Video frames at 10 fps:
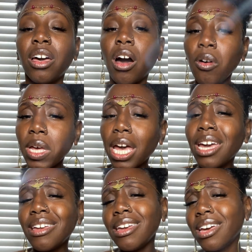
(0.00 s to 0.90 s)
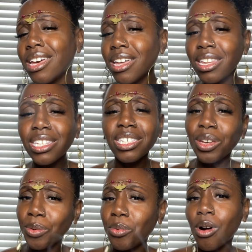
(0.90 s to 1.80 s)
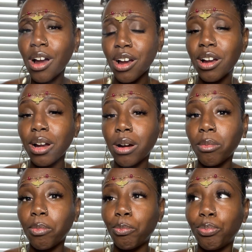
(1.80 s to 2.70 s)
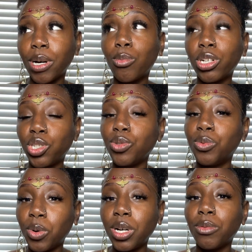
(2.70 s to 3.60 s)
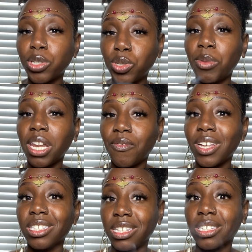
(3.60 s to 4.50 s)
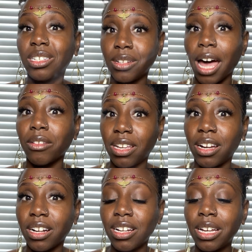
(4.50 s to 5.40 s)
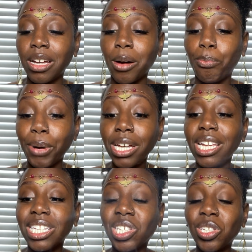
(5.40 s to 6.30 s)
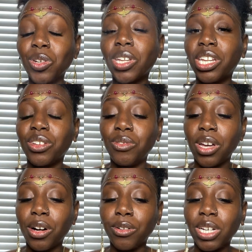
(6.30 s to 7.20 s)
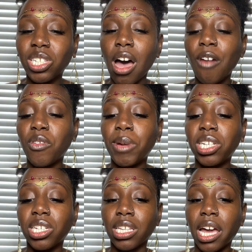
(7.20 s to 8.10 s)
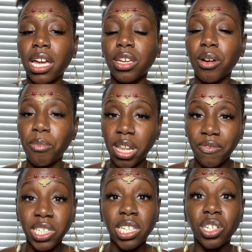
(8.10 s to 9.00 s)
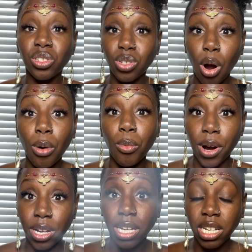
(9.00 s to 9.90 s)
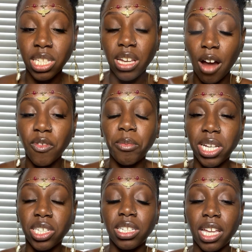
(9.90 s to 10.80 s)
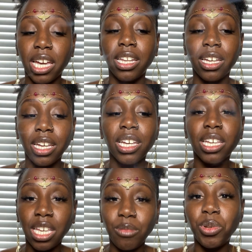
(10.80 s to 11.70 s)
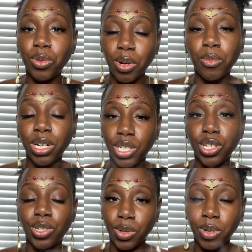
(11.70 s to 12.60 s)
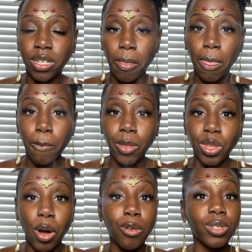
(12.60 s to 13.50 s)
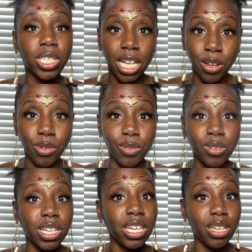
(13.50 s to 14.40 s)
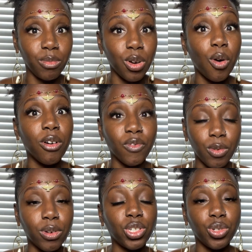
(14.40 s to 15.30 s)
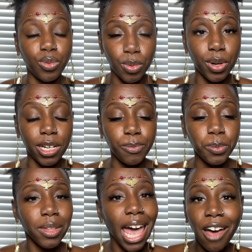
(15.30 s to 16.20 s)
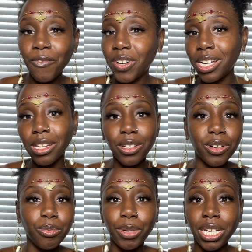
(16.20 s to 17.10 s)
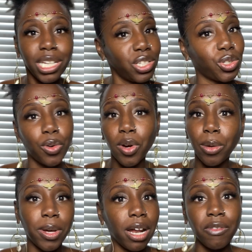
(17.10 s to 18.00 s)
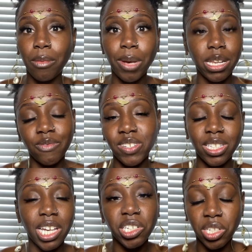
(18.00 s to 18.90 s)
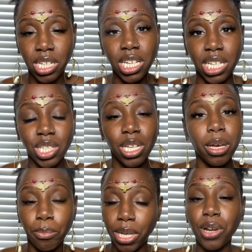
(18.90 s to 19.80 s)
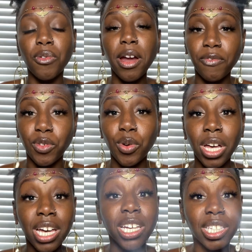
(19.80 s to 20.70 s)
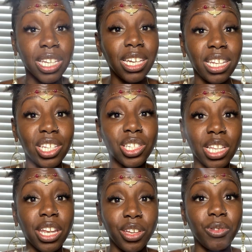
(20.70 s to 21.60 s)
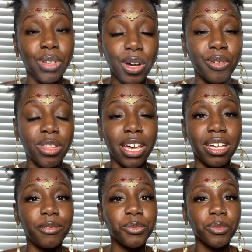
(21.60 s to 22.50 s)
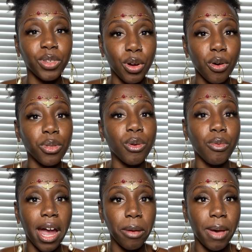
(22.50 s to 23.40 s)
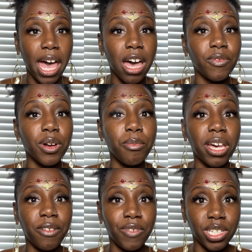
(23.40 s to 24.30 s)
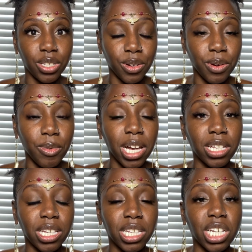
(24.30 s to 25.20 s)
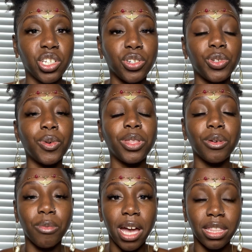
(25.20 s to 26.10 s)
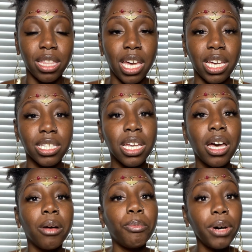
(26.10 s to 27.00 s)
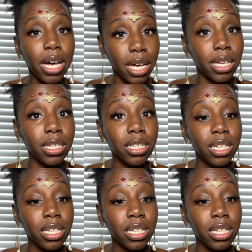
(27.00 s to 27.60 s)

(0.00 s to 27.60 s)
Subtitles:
okay, yeah, this can work. But what you want, what you manifested is still out there. But it's still letting you know, it's confirmation like your manifestations are working. It's confirmation that keep doing what you're doing. Don't settle. Keep going for what you want. Have fun a little bit. Enjoy whatever the manifestation is. Be grateful, because again, it's letting you know that you're on the right path. You're manifesting correctly, that you're doing the right things. But